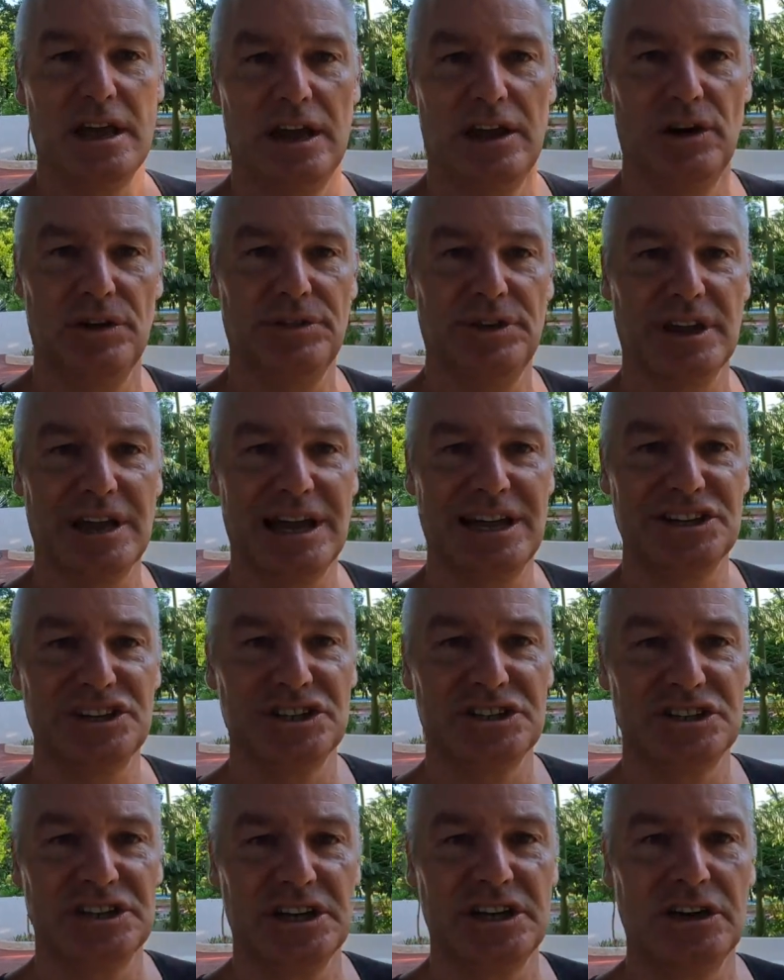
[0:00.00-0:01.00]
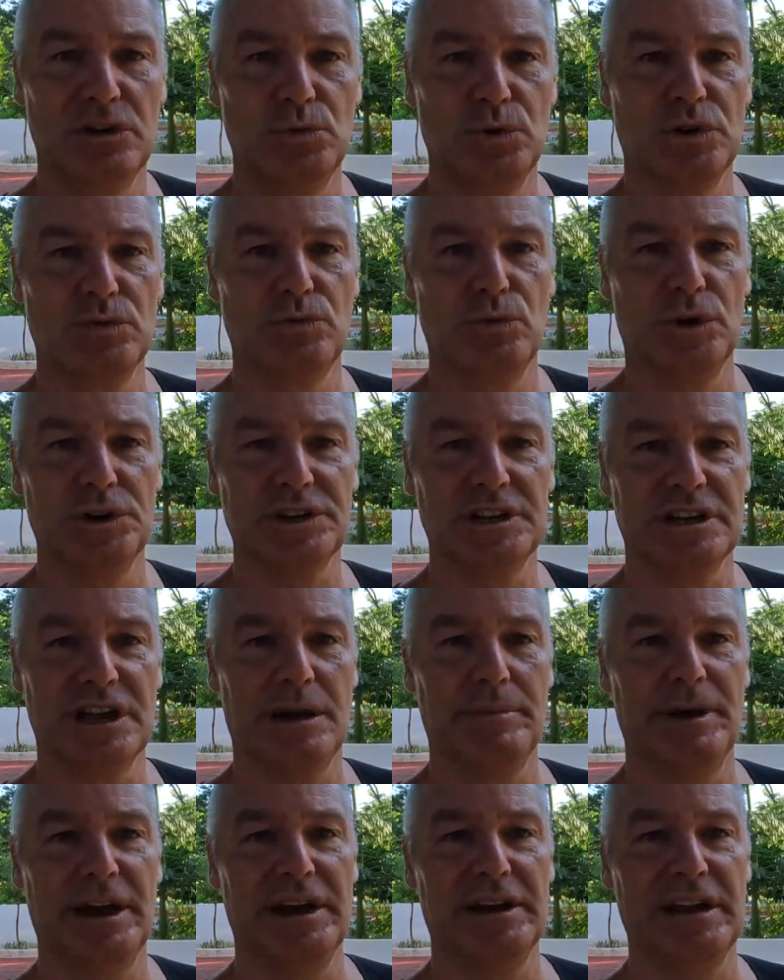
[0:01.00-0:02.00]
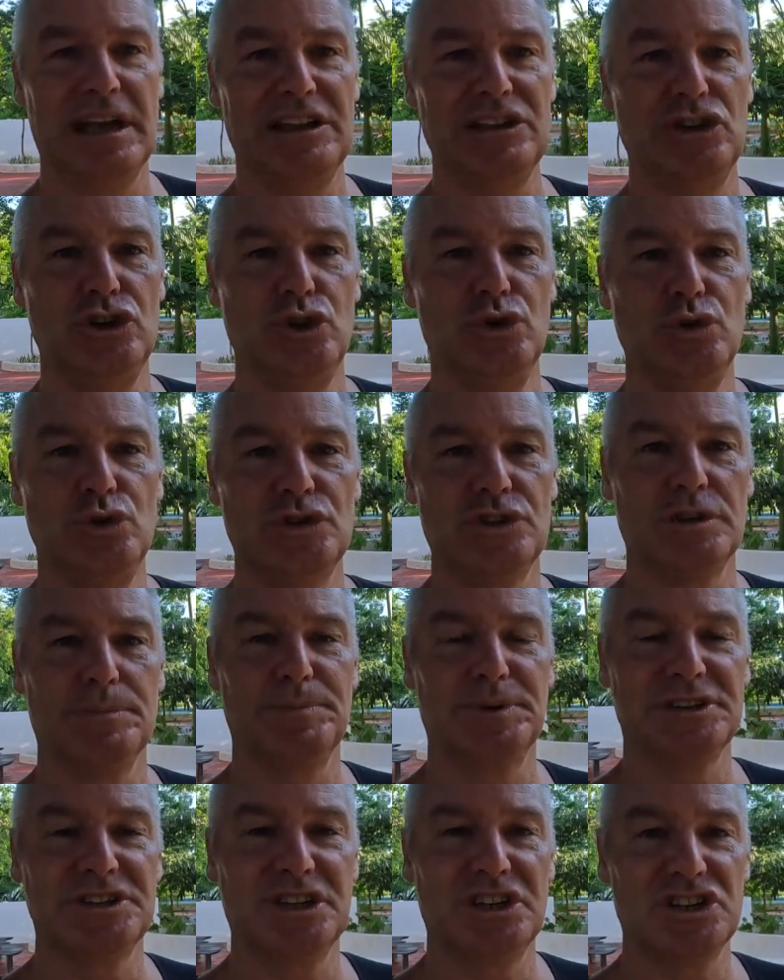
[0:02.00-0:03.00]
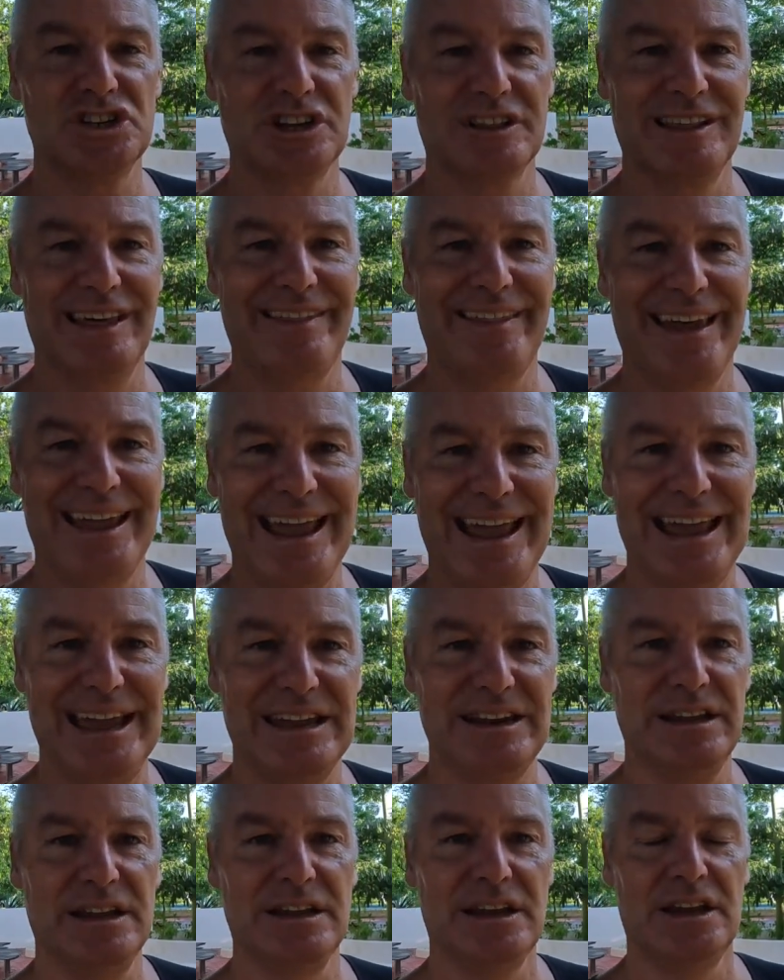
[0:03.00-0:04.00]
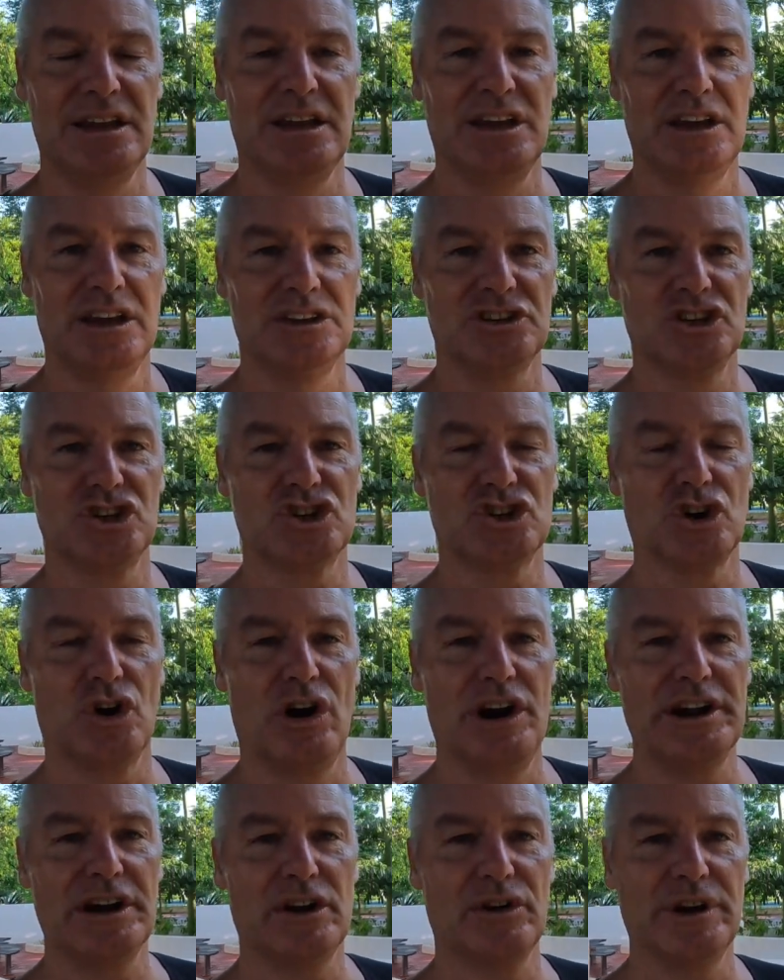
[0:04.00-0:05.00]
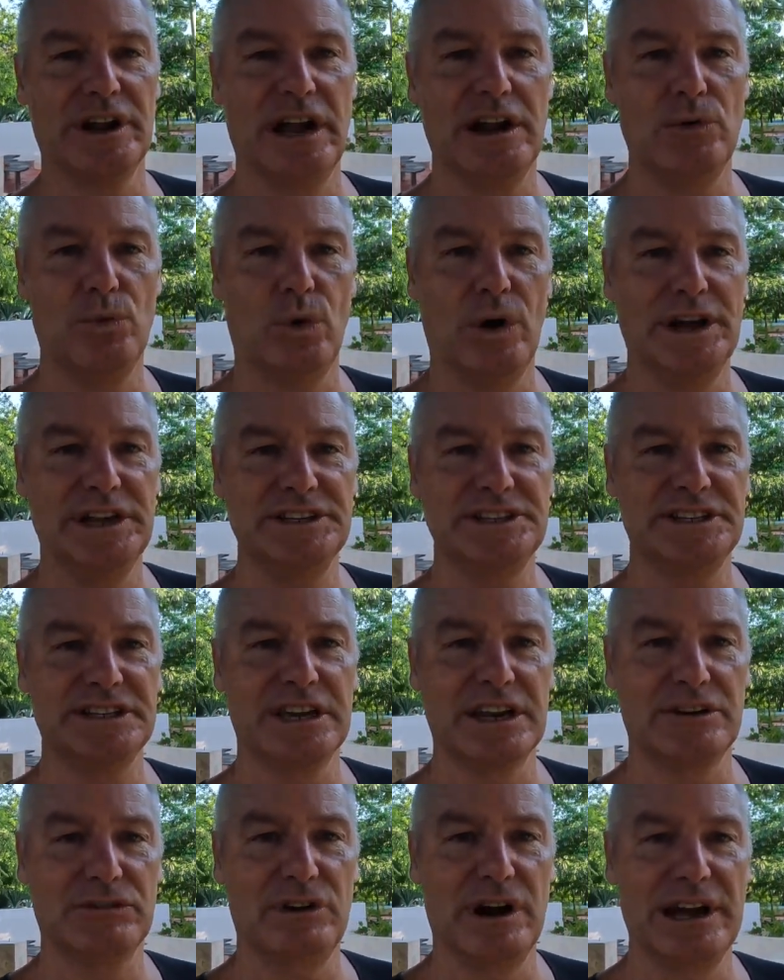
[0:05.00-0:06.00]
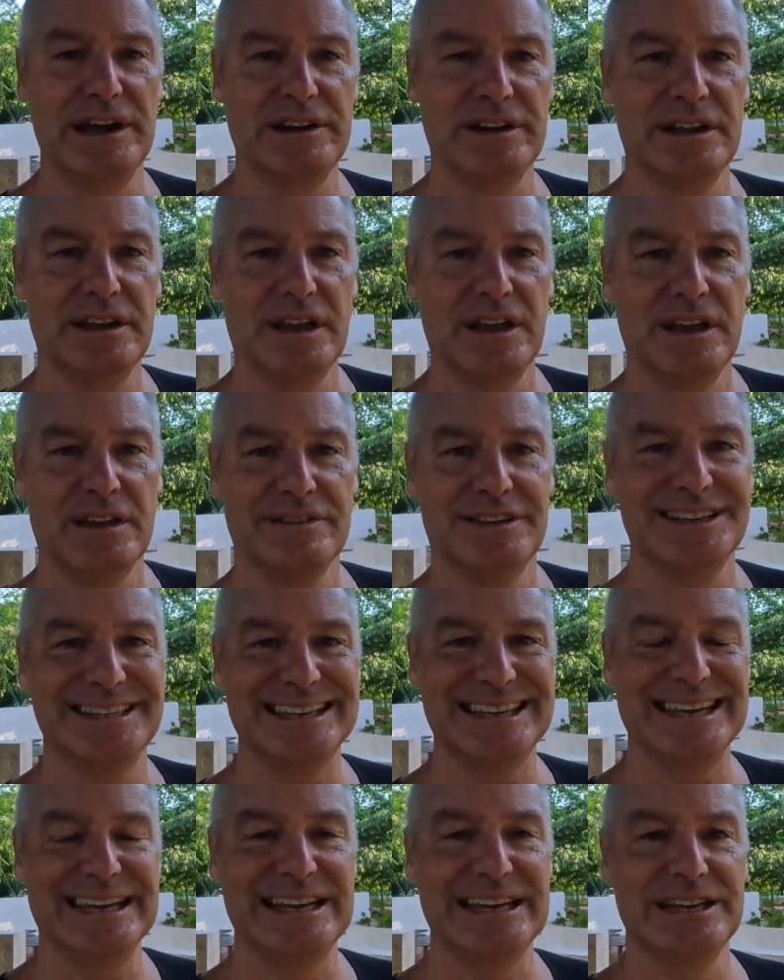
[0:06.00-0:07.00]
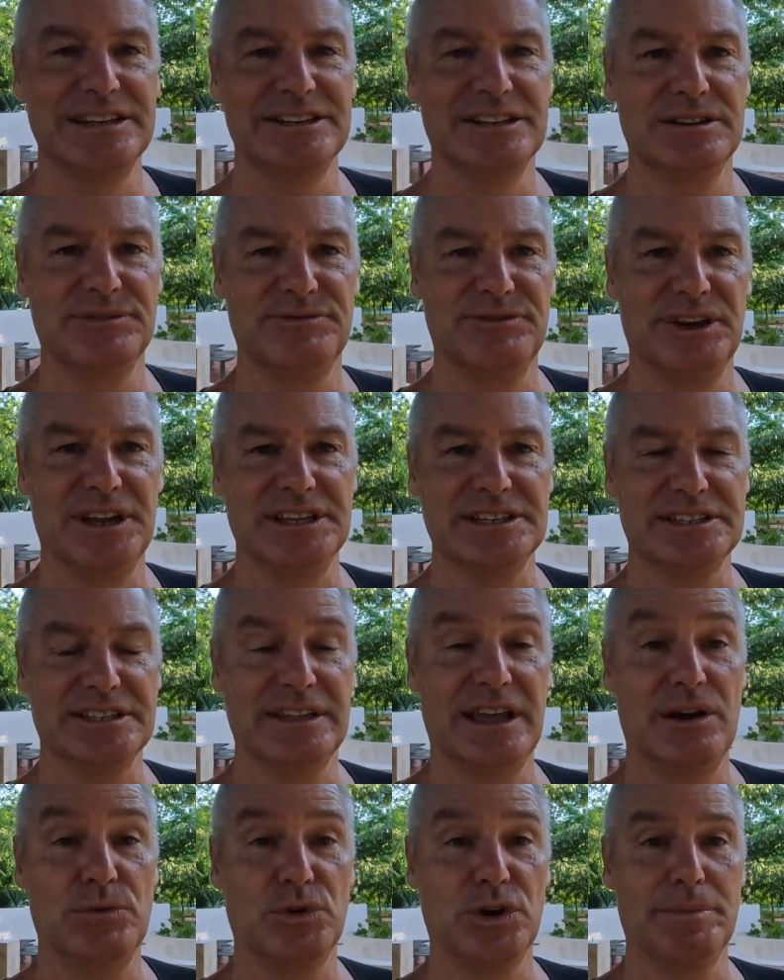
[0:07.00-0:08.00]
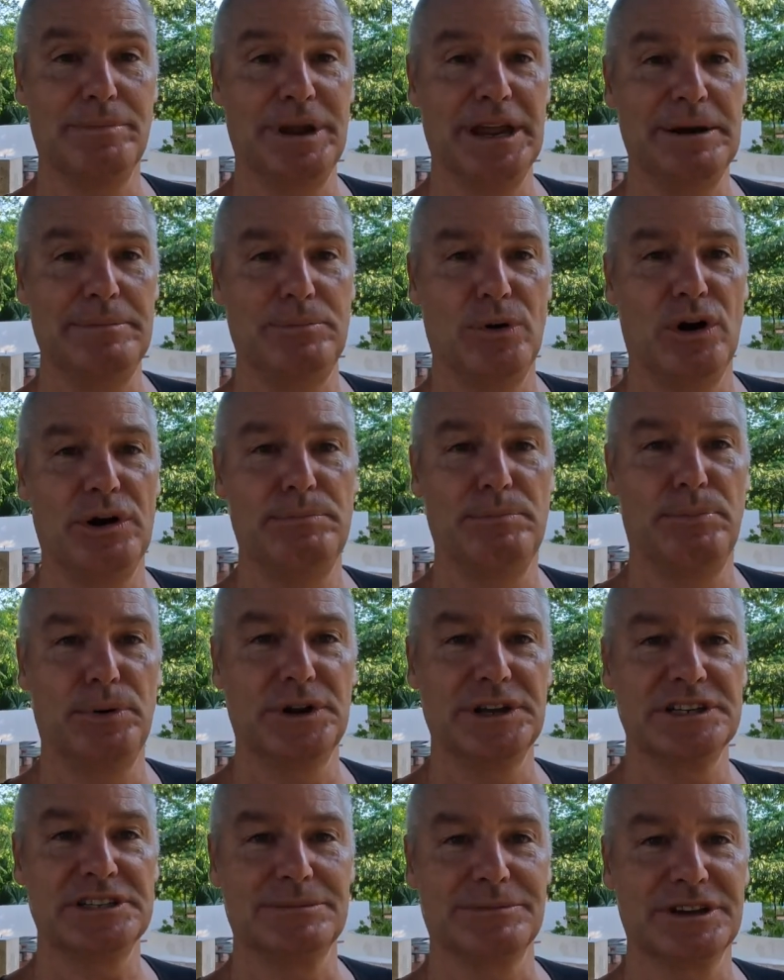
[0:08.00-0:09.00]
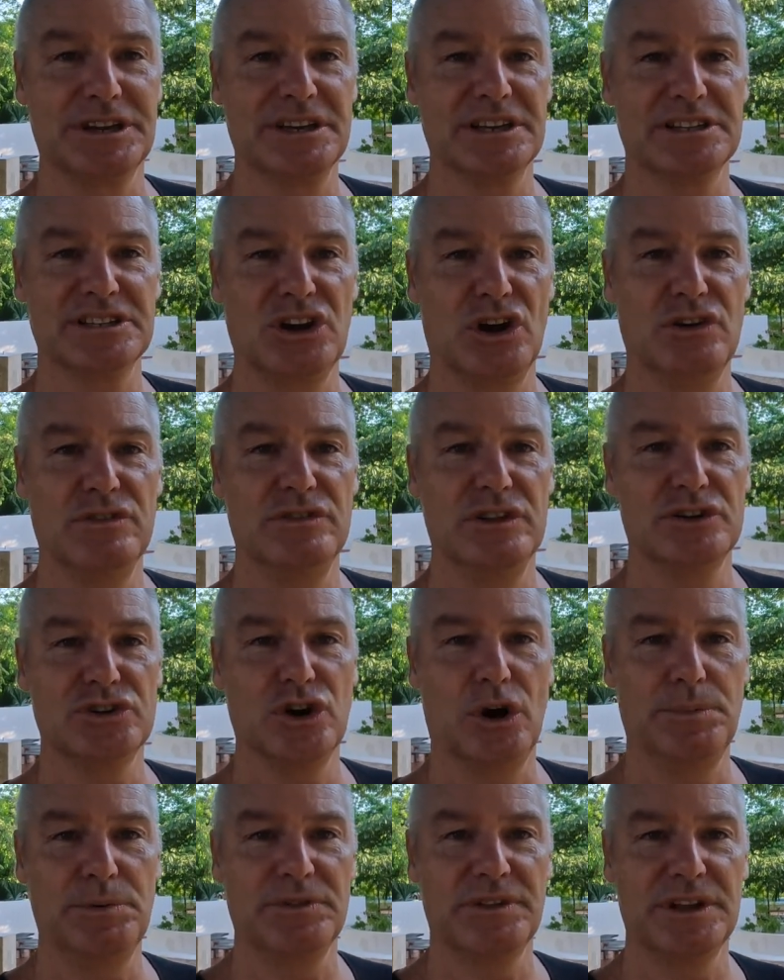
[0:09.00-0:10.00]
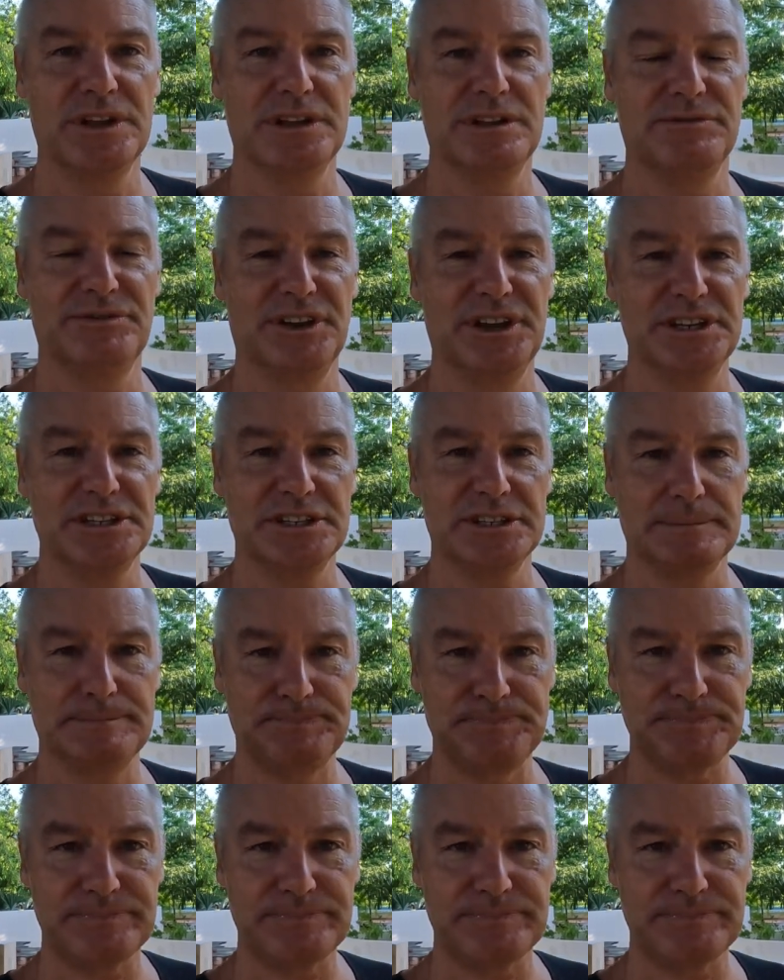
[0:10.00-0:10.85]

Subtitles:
And I think Argentina would have wanted to come out and use the possession that they had to try and create ways to get around this England defence. And that would have meant by putting some kicks over the top of their defence